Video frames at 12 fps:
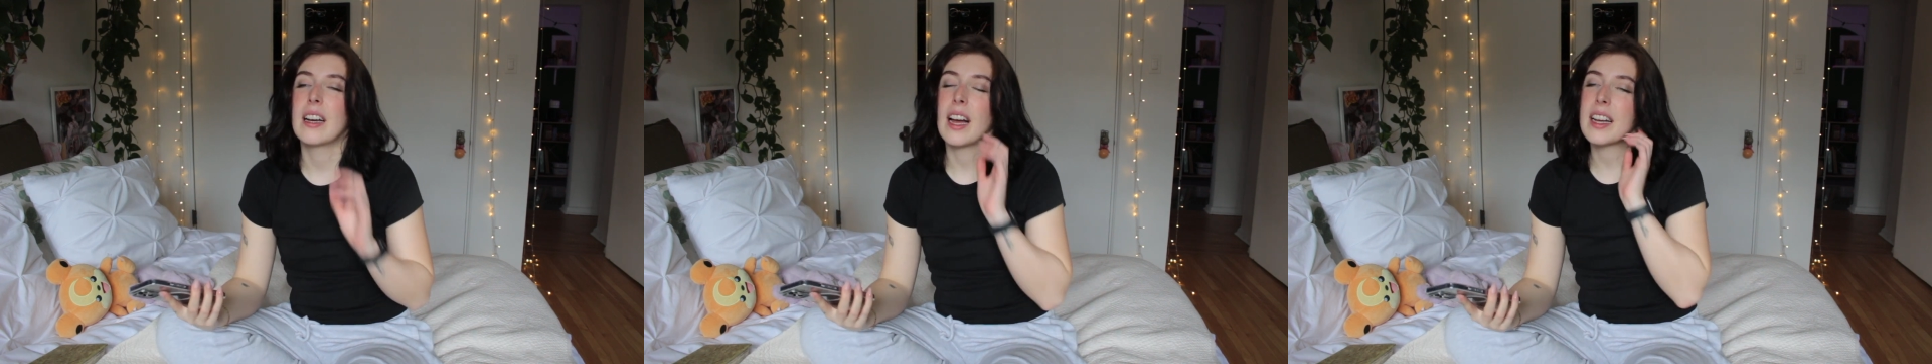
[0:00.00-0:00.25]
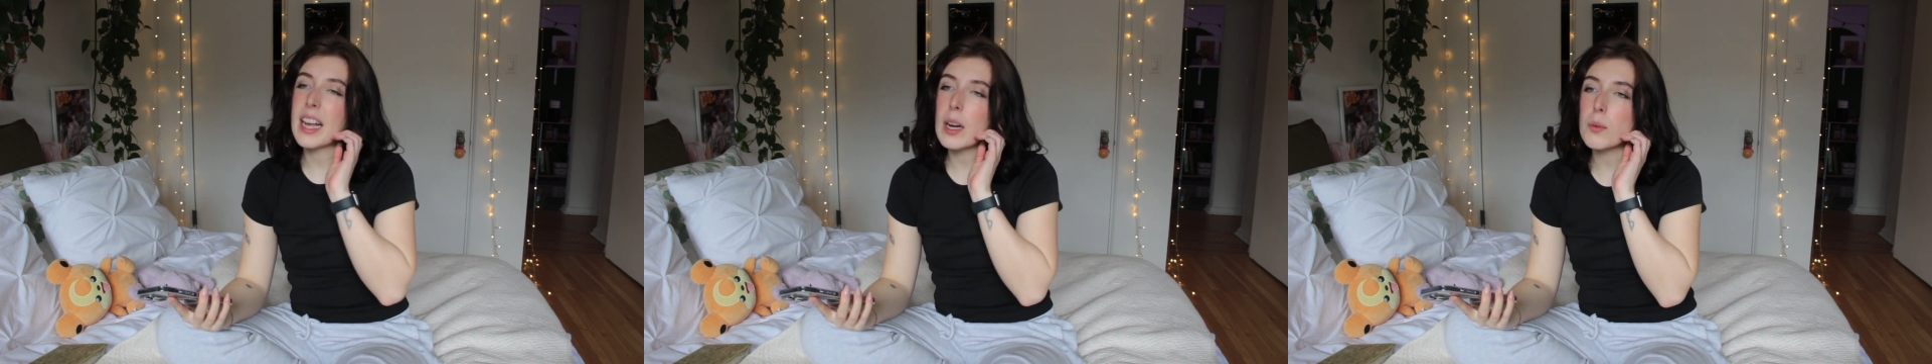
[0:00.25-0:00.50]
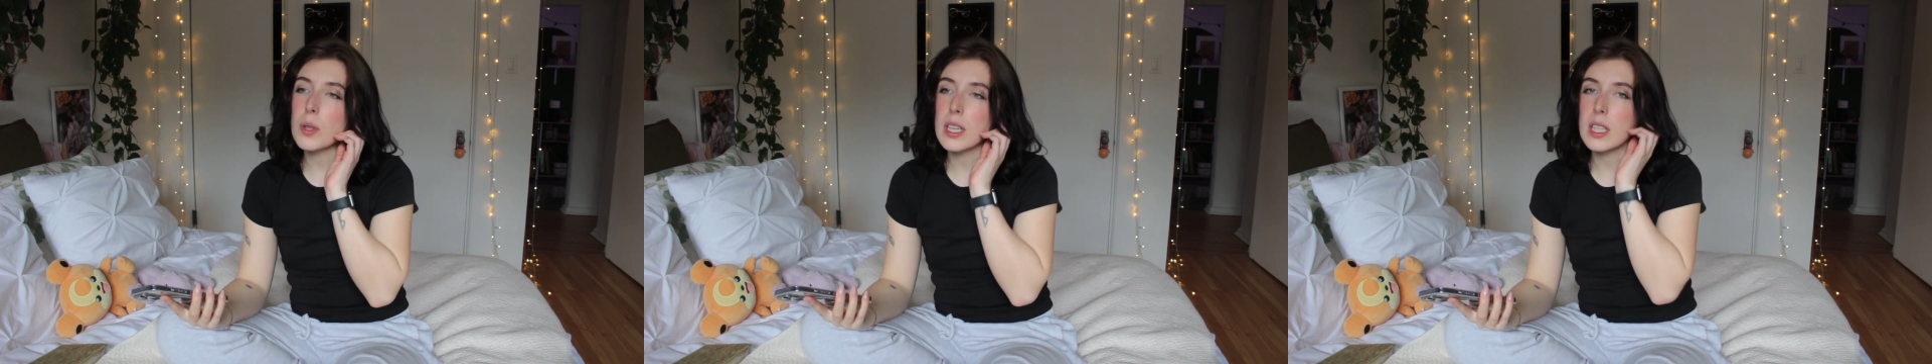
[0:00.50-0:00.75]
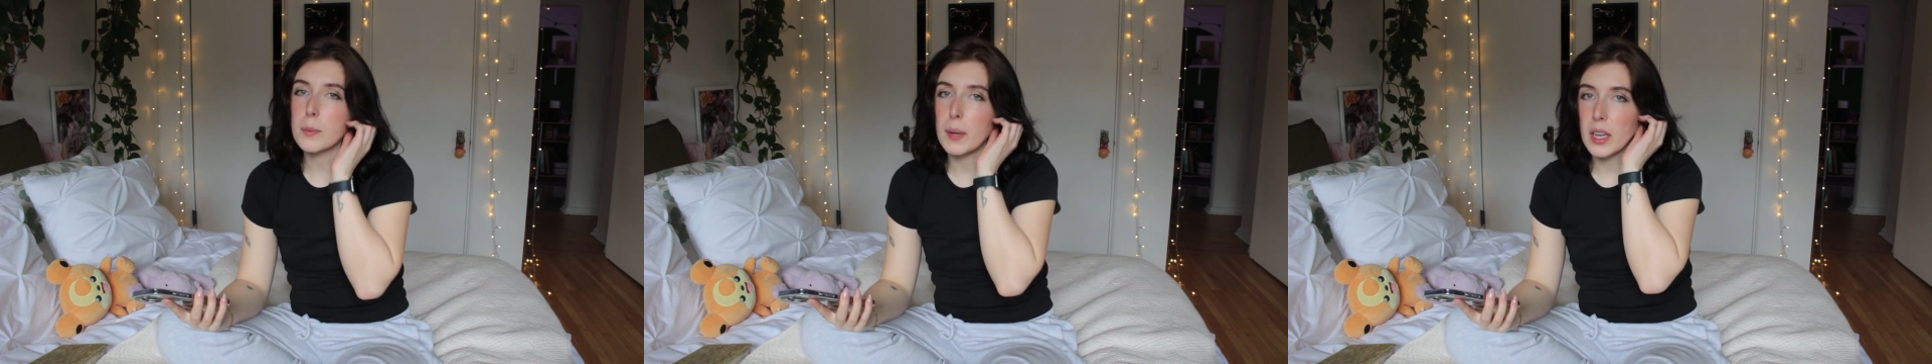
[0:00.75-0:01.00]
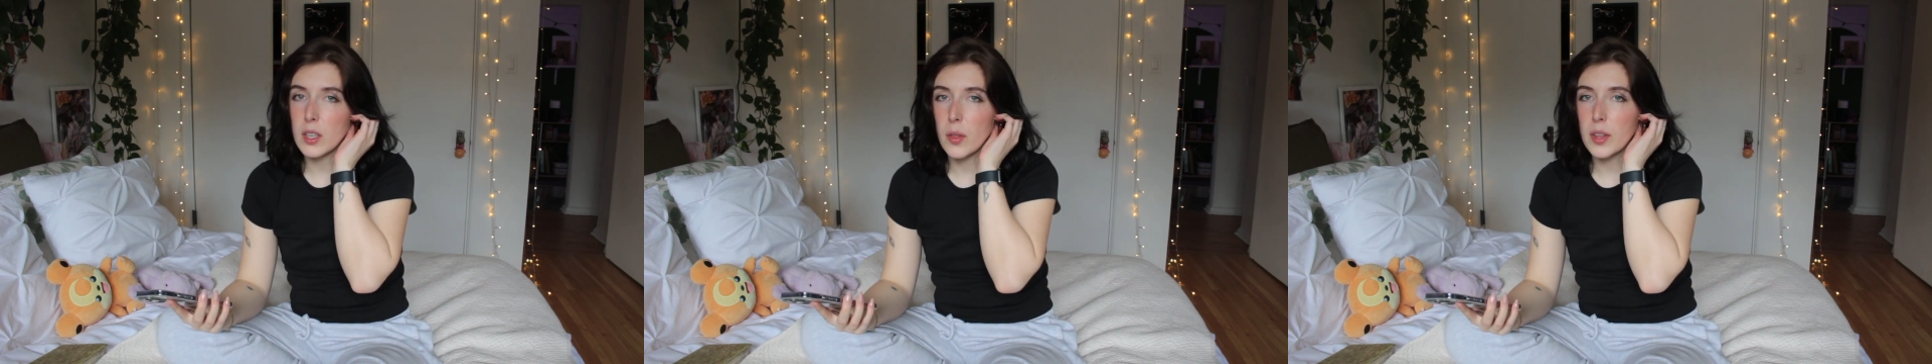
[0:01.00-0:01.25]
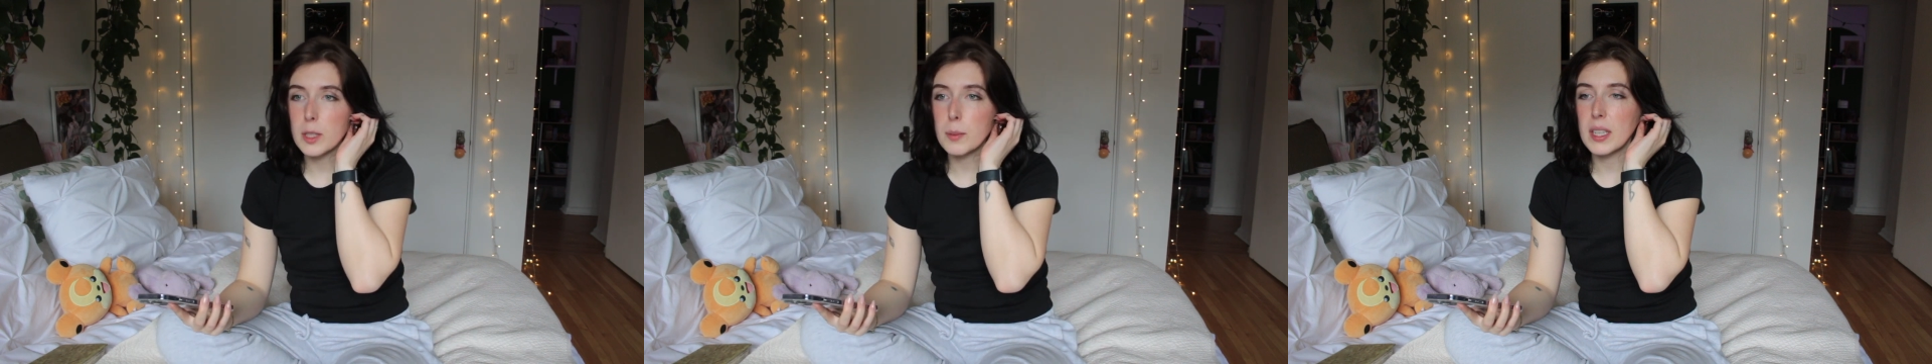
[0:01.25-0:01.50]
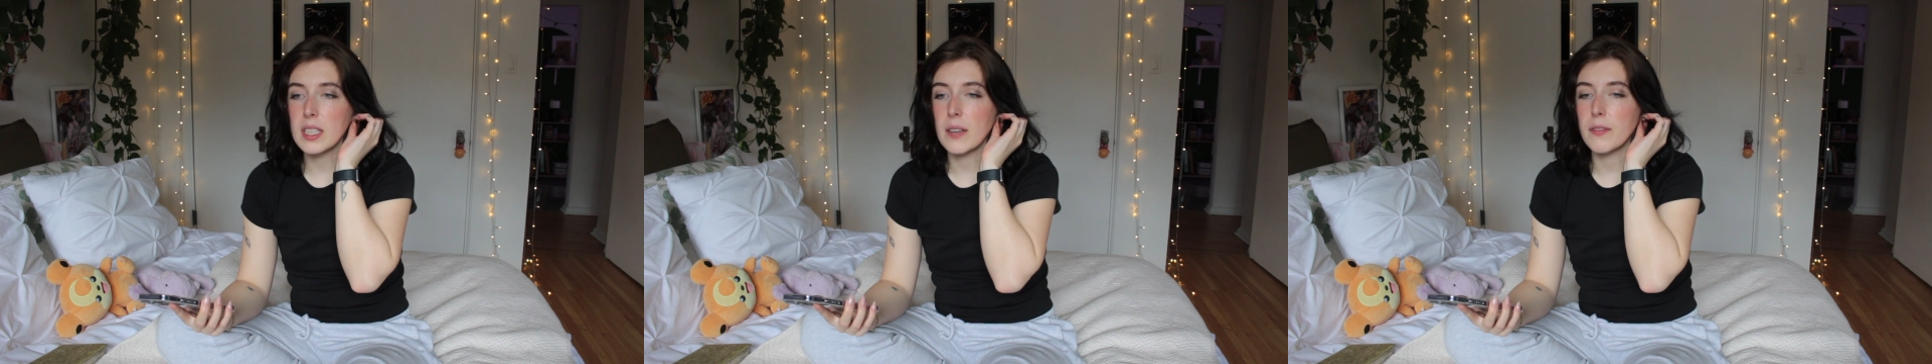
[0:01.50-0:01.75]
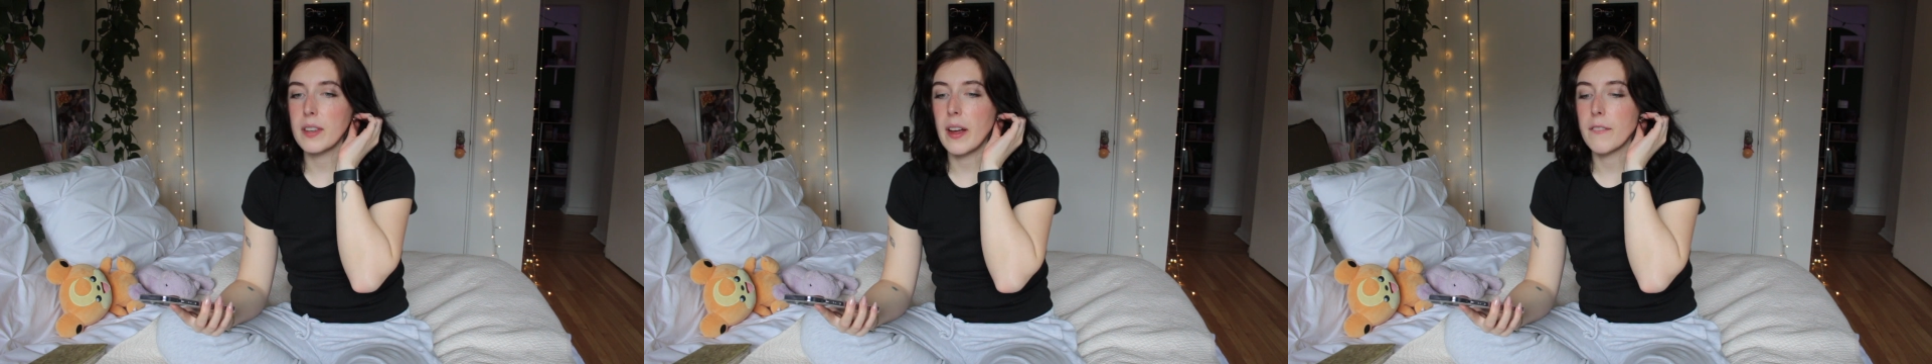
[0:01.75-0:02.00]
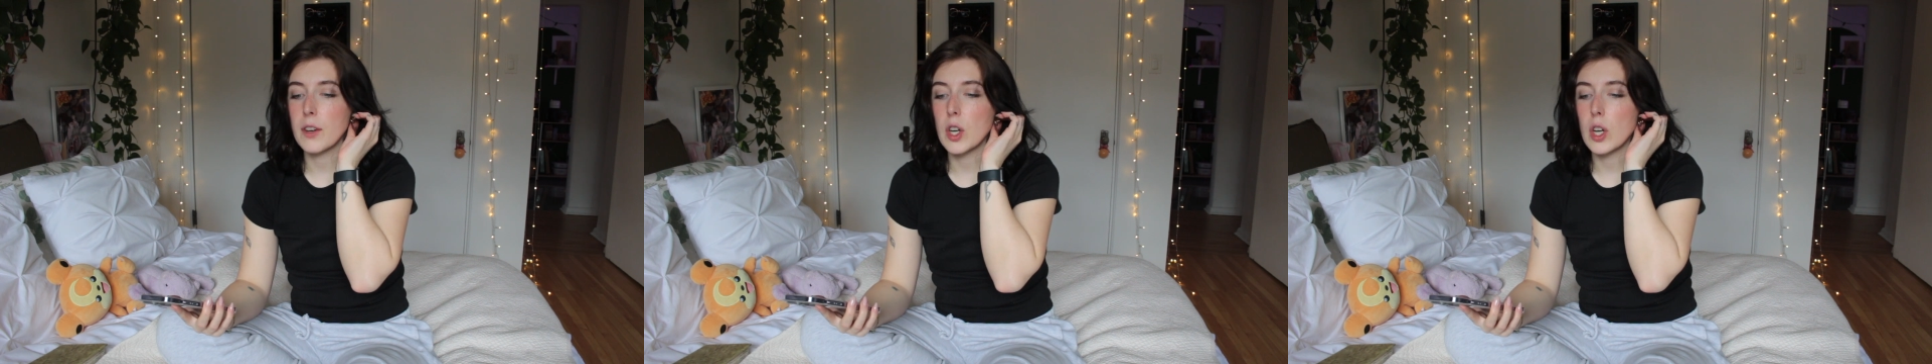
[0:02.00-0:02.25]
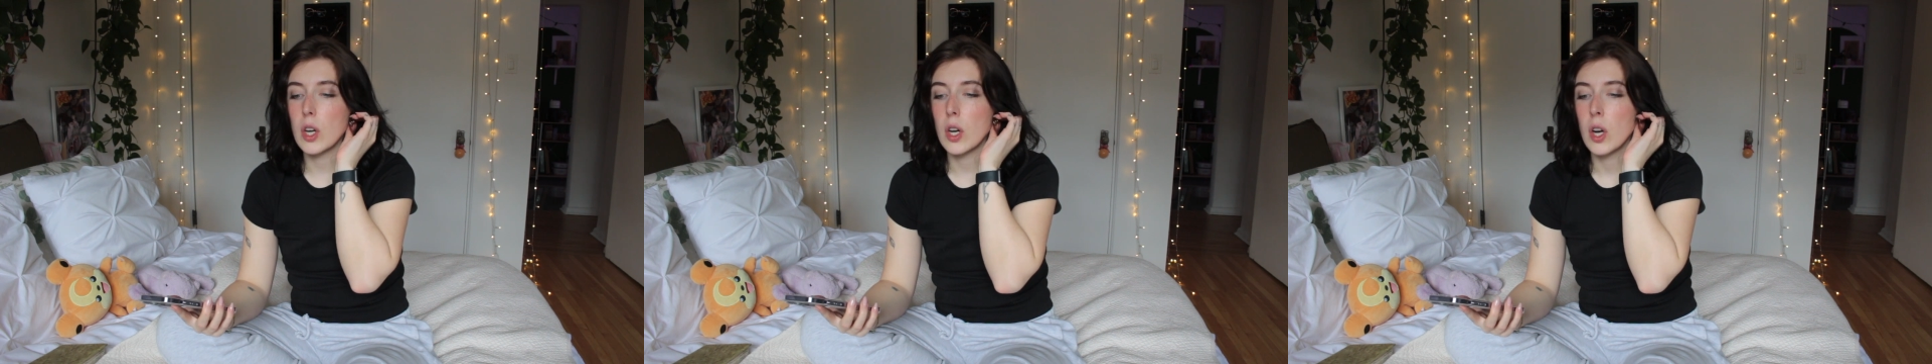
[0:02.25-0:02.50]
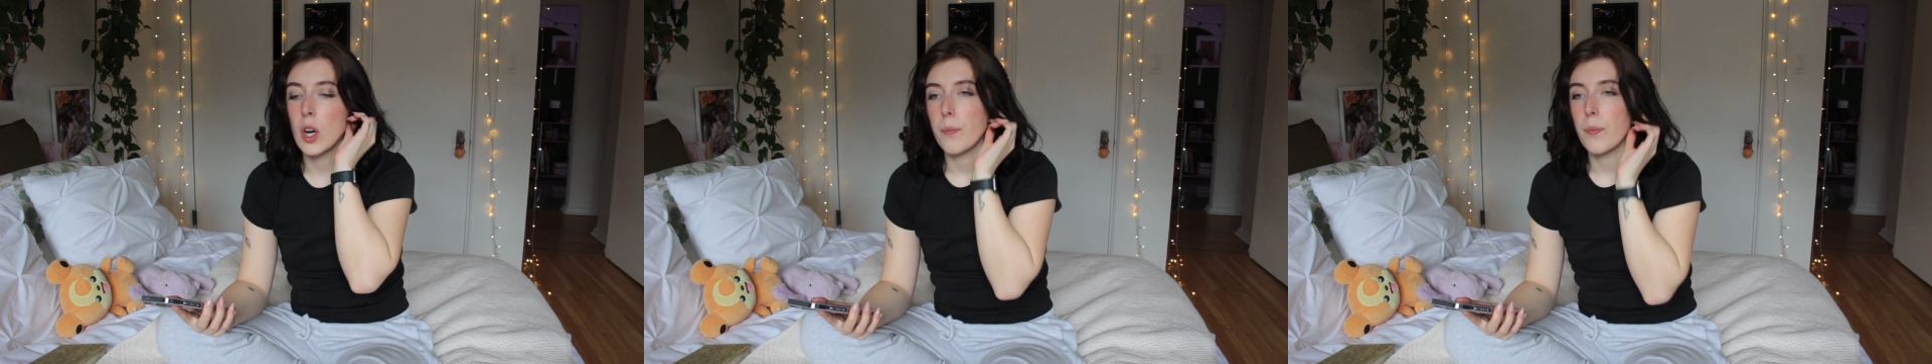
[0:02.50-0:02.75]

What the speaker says: can't really expand on this because I've never